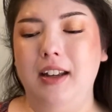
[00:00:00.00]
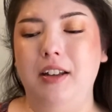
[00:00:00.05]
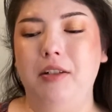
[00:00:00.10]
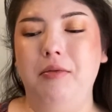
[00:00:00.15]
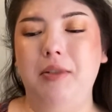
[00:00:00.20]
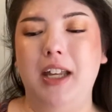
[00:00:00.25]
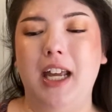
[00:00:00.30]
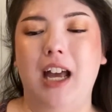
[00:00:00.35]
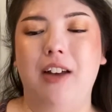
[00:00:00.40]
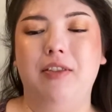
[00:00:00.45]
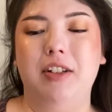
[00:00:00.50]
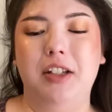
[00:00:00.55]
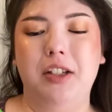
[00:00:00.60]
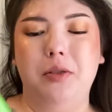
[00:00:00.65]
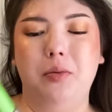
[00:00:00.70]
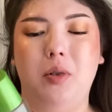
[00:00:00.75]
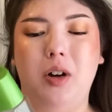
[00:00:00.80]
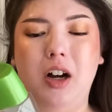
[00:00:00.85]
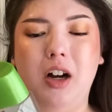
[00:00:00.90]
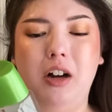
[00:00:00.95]
We have a
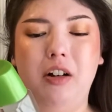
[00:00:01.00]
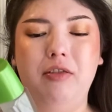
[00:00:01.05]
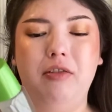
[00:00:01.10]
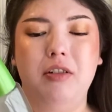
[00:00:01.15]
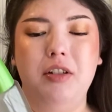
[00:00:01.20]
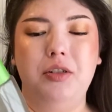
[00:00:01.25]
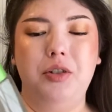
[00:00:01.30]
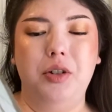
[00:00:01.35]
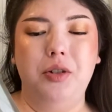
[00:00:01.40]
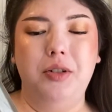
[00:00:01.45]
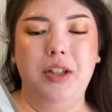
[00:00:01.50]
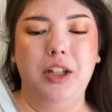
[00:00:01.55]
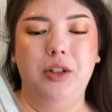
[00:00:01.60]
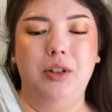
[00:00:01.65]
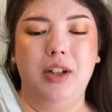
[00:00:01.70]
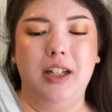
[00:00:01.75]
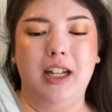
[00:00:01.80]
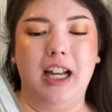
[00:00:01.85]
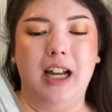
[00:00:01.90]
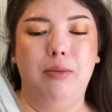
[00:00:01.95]
Suave Juicy
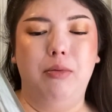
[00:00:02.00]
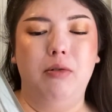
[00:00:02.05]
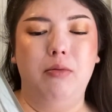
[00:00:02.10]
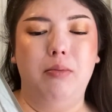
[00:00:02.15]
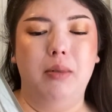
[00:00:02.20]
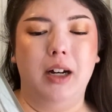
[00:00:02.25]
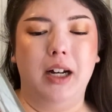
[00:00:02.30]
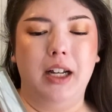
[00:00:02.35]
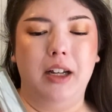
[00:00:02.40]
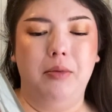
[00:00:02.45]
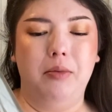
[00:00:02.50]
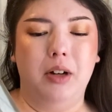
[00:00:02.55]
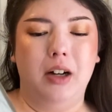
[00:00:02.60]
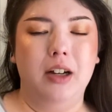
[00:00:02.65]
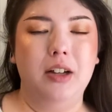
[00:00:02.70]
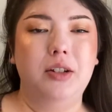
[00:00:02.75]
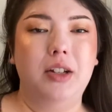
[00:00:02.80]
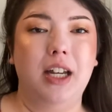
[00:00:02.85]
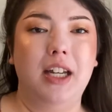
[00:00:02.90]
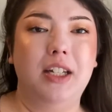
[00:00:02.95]
Green Apple Body
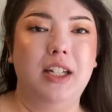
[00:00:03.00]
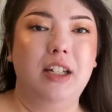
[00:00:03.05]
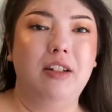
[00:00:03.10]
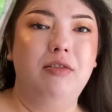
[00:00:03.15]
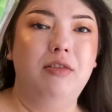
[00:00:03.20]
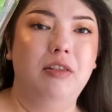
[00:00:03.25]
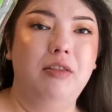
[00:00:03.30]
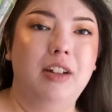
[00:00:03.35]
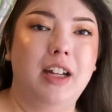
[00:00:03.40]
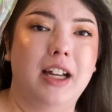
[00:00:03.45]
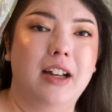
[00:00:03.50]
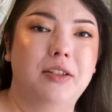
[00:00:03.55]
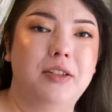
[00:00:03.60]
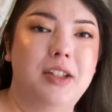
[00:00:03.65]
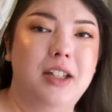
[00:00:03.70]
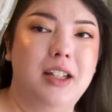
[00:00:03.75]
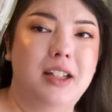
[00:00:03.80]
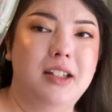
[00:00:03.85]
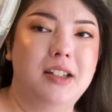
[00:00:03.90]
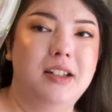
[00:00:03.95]
Wash, 18 fluid
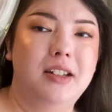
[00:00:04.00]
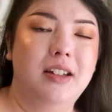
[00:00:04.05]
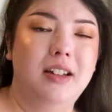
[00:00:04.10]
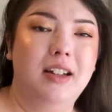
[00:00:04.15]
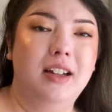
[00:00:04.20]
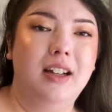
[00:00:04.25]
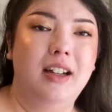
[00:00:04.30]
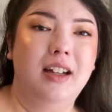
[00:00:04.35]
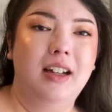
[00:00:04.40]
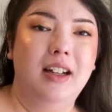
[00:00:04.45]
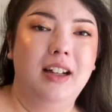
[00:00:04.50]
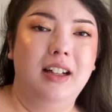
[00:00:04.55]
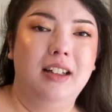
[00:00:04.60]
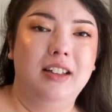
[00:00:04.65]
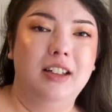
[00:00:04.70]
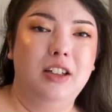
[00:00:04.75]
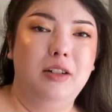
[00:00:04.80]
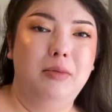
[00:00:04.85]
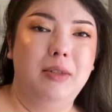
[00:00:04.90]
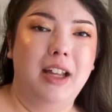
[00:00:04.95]
ounces. A
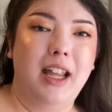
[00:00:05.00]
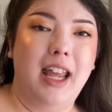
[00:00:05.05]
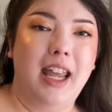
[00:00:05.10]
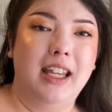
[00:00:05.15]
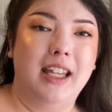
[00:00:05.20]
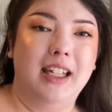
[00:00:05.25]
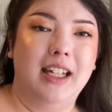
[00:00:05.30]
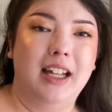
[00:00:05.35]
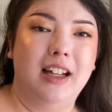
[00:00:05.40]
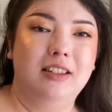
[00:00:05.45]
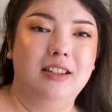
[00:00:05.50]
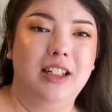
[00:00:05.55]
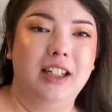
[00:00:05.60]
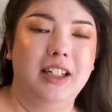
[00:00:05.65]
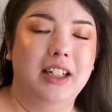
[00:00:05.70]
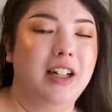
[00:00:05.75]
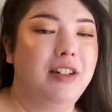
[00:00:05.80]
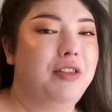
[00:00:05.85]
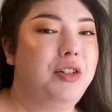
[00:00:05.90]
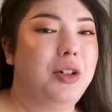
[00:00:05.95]
little bit hanging out
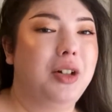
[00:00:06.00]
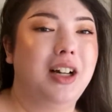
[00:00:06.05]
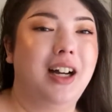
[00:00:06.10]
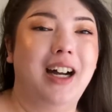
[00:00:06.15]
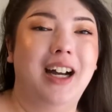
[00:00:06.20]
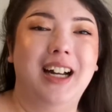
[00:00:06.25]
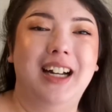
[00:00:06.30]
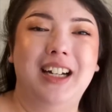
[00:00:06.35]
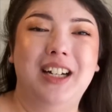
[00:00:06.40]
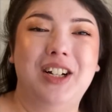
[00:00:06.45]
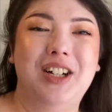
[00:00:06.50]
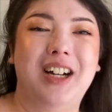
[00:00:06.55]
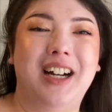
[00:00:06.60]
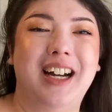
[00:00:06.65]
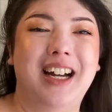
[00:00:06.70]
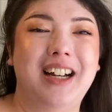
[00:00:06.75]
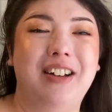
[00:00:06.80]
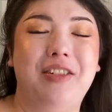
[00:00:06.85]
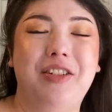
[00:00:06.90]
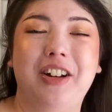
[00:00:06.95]
there. I've tried and
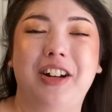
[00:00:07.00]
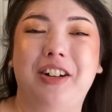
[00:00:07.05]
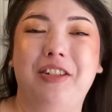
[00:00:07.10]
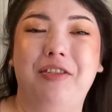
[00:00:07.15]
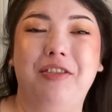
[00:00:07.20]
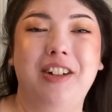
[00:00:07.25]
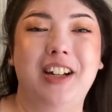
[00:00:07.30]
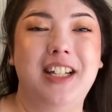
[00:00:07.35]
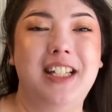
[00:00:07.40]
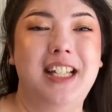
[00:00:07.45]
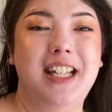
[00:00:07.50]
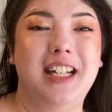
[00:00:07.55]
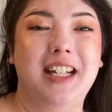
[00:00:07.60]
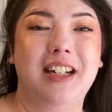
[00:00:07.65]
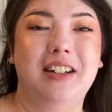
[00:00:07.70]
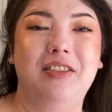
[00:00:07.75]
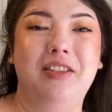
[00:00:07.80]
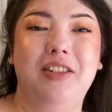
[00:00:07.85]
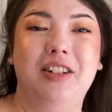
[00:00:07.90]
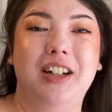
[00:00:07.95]
tried. I've tried to rinse it.
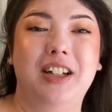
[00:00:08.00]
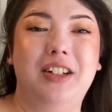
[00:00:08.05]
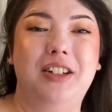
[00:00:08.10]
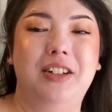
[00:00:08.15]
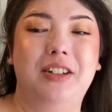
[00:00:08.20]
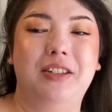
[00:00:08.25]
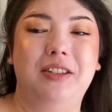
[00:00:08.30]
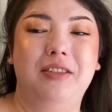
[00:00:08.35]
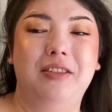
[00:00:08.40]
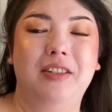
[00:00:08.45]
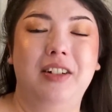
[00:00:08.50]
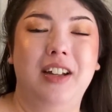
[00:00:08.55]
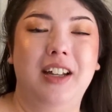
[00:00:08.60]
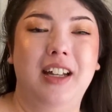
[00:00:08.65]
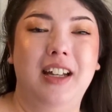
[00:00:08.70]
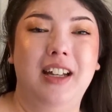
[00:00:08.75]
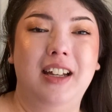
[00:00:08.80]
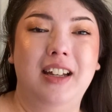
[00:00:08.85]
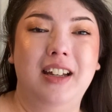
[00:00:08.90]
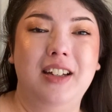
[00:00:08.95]
I've tried to
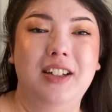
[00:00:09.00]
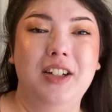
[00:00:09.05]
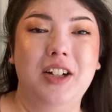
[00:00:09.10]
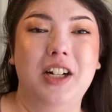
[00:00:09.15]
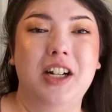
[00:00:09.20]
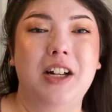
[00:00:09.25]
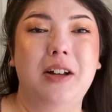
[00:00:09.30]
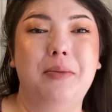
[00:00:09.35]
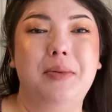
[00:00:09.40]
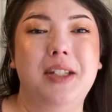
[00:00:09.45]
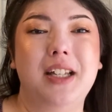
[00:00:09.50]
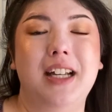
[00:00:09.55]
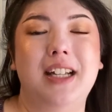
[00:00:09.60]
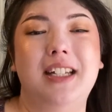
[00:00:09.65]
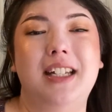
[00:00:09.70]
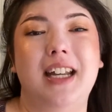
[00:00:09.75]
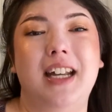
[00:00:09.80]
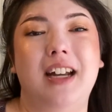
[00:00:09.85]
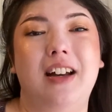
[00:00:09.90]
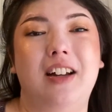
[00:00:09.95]
turn it upside
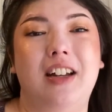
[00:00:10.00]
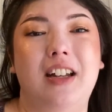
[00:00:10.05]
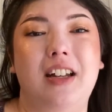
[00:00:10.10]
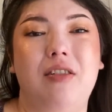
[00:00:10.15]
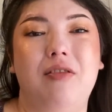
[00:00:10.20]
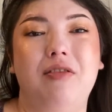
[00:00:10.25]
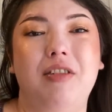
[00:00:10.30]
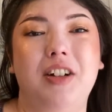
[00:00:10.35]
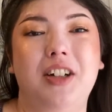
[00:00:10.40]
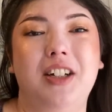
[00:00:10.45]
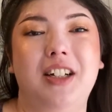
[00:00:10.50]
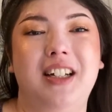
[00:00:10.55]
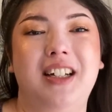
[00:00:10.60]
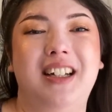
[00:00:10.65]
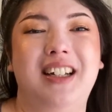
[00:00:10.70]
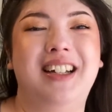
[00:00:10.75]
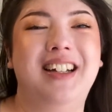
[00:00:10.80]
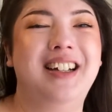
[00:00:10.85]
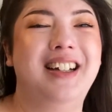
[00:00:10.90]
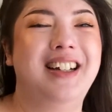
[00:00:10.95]
down and invert it.